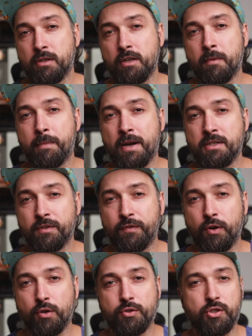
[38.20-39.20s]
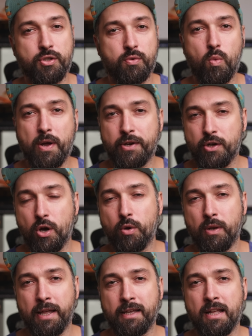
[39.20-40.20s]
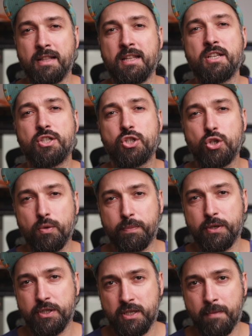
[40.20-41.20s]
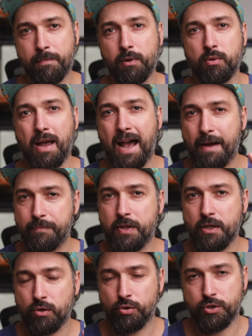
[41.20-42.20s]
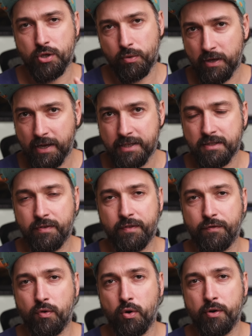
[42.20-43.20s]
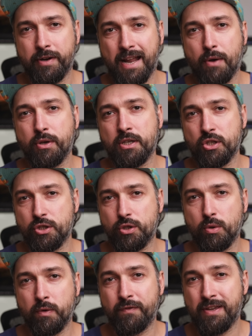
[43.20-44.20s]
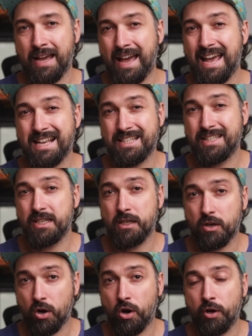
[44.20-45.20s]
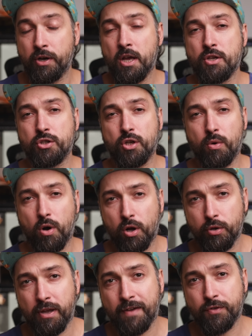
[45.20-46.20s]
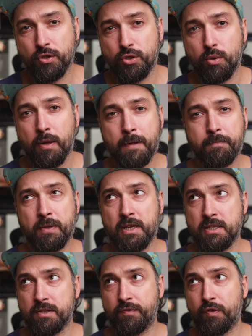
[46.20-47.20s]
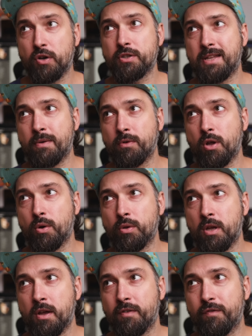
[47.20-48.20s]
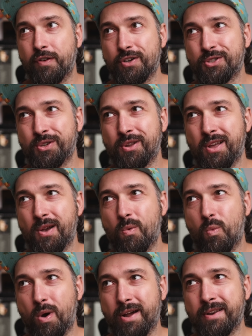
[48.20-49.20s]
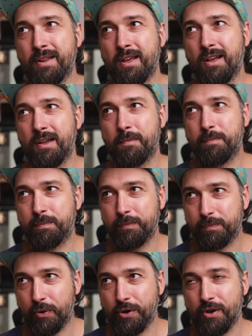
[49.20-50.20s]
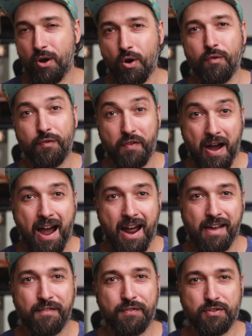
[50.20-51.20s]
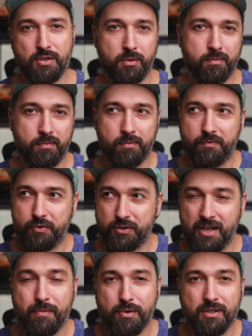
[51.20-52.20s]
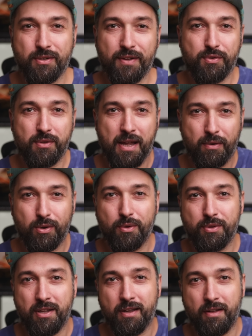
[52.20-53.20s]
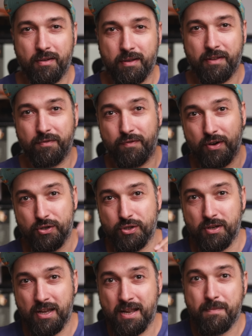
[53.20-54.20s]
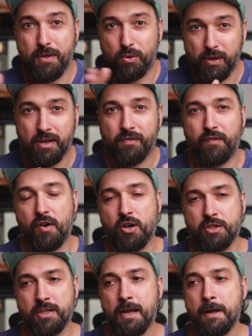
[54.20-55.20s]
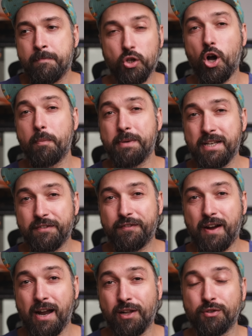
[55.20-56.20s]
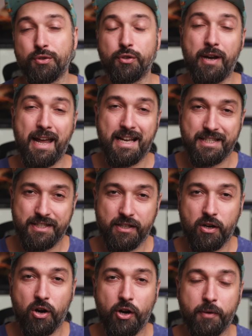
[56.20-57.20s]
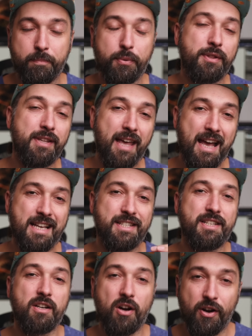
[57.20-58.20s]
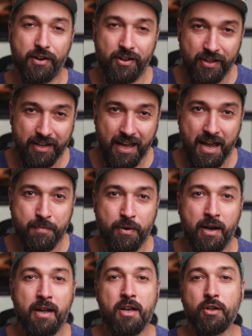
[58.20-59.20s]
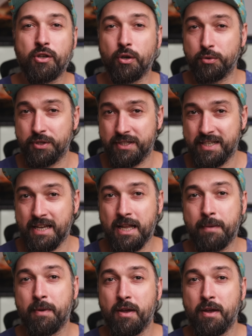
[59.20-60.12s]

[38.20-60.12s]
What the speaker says: to the comparison photos, just one note, like it is super simple to update your Sony A7 IV. Now you can just do it via SD card. So all you have to do is first download version 1.05. So for some reason you have to download the version in between first. Copy the file to your SD card, put the SD card in a camera, go to setup,